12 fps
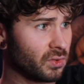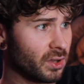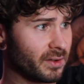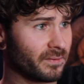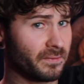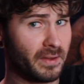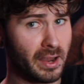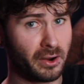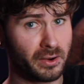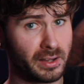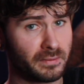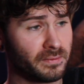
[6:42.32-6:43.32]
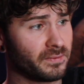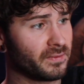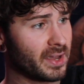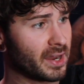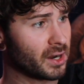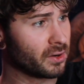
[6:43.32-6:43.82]
look very,
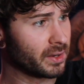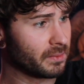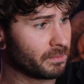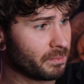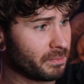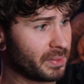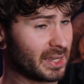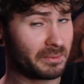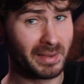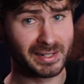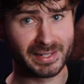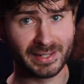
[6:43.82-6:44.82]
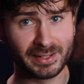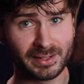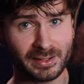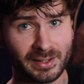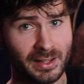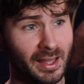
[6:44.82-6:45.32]
very
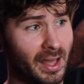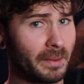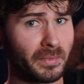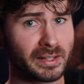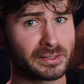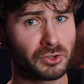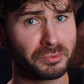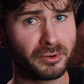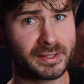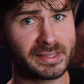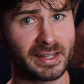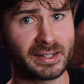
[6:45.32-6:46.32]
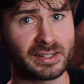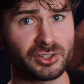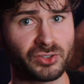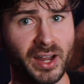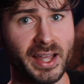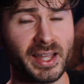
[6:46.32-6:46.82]
pigmented. I'm like super excited to
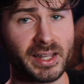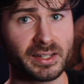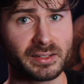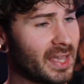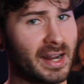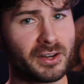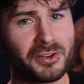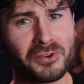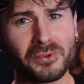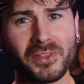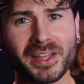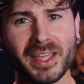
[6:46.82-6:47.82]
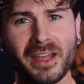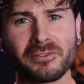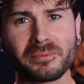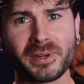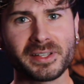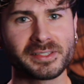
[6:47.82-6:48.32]
try it. And I know like
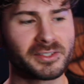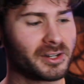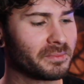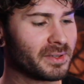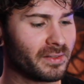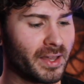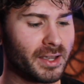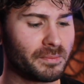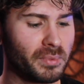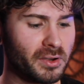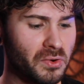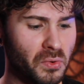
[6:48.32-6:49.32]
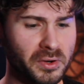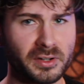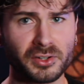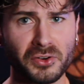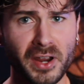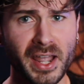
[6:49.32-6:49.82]
everybody's gonna be like, but
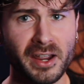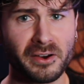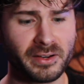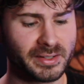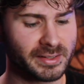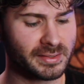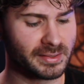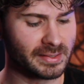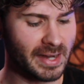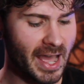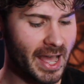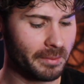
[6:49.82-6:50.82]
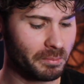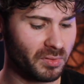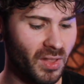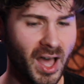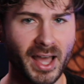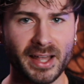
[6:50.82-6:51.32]
Gordon, your hair is not
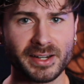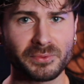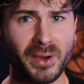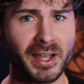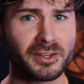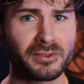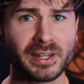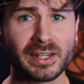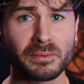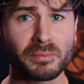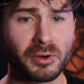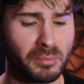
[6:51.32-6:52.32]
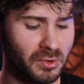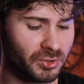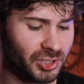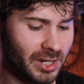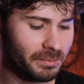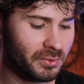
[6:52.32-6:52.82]
blonde. Why do you need a purple
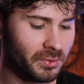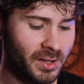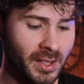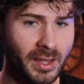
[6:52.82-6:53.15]
shampoo?